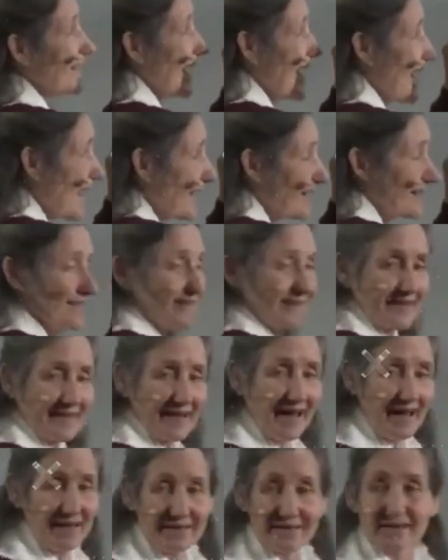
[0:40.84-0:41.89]
get out of the
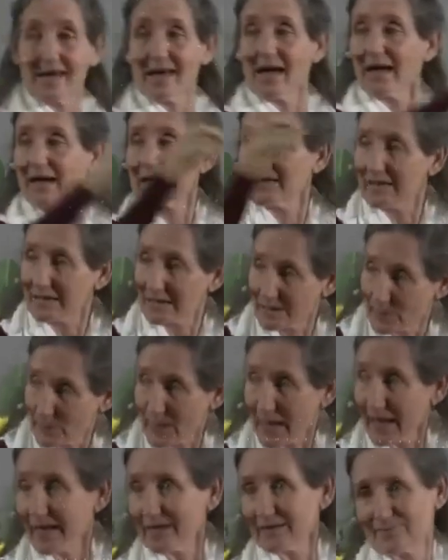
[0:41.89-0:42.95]
gut and into the
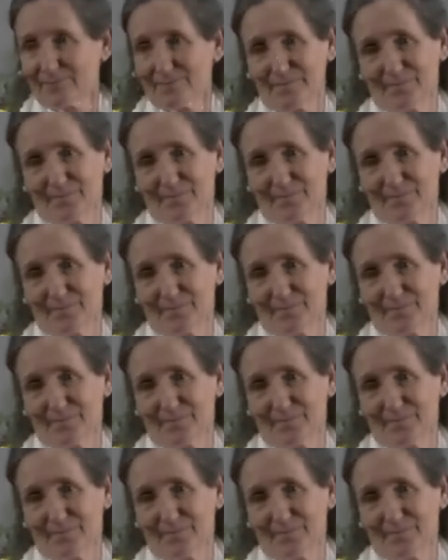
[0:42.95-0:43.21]
blood.